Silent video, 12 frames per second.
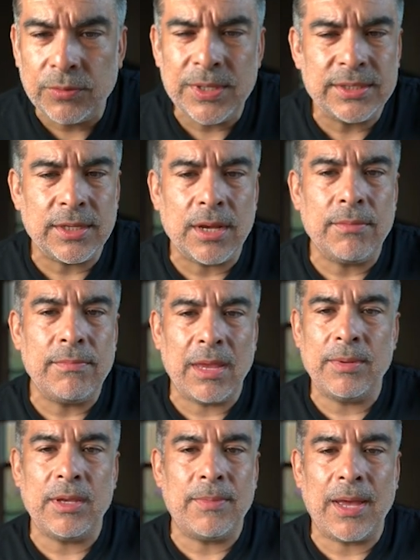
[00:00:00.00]
weeks ago,
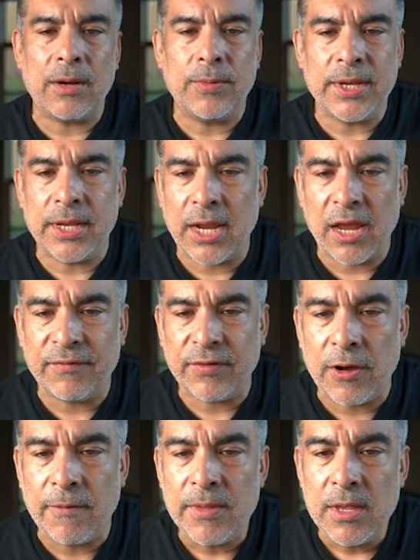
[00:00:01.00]
maybe about a week and a half
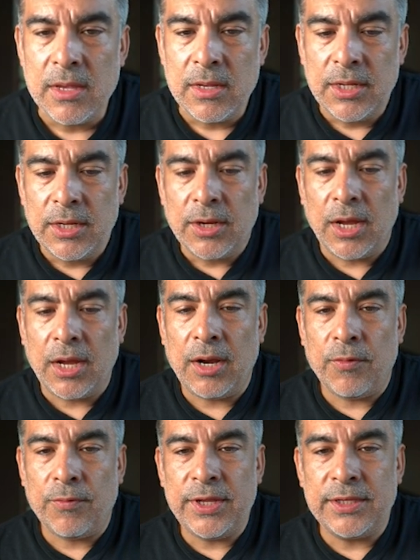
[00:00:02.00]
ago.
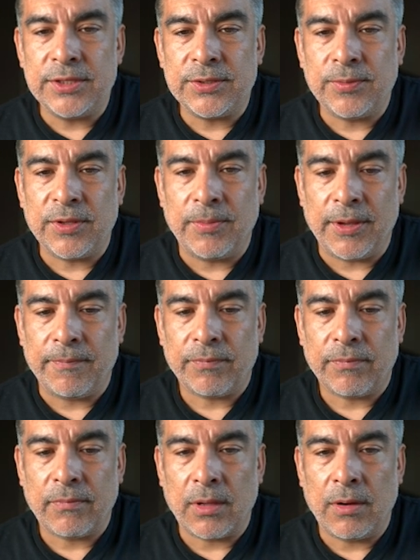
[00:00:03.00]
Read this with me,
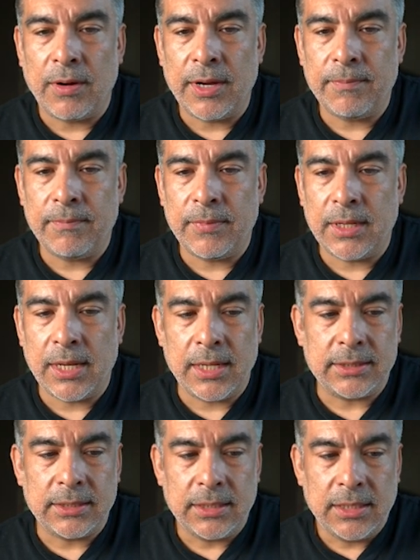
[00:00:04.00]
all right?
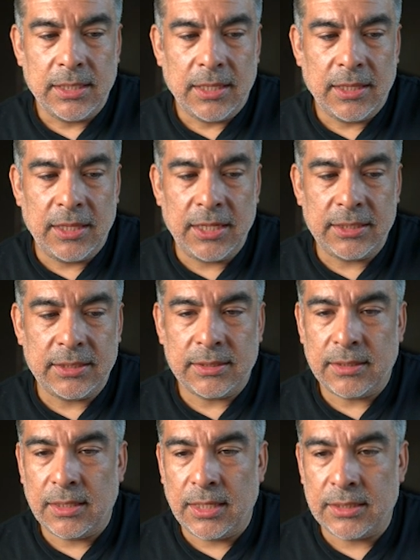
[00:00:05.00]
Because
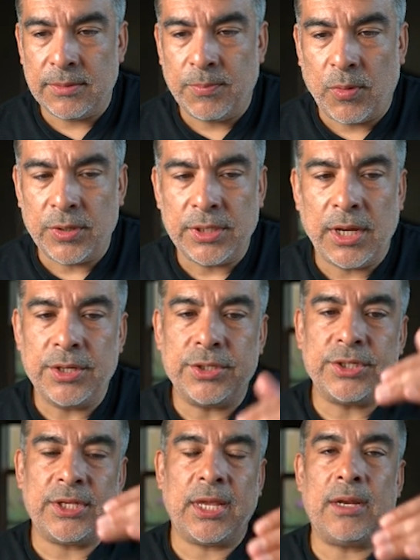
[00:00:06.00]
this is important to
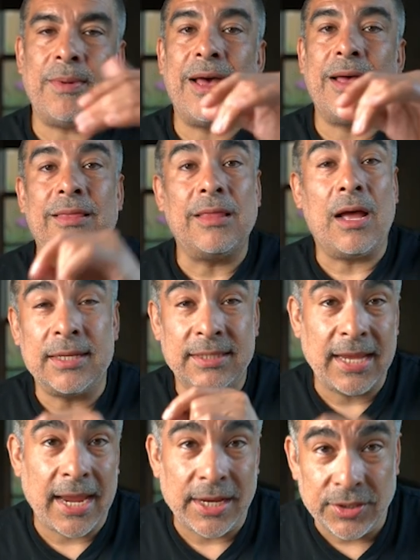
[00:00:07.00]
understand about
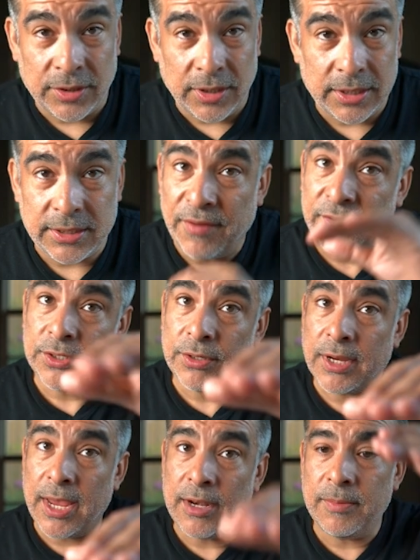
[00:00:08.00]
Los Angeles, not
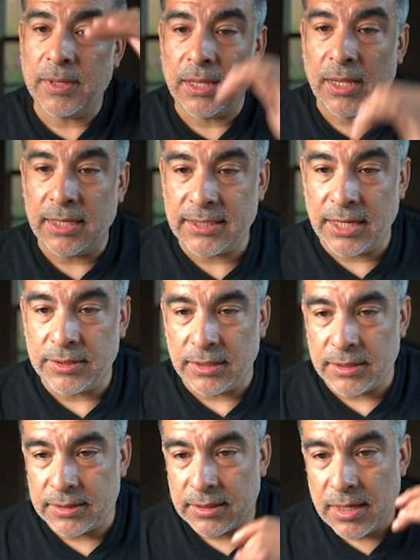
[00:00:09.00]
Ventura County, but Los
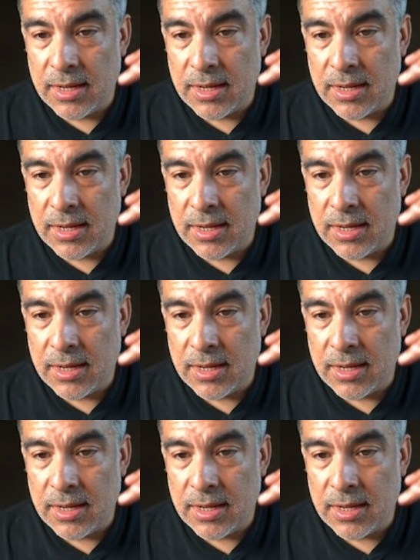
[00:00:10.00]
Angeles.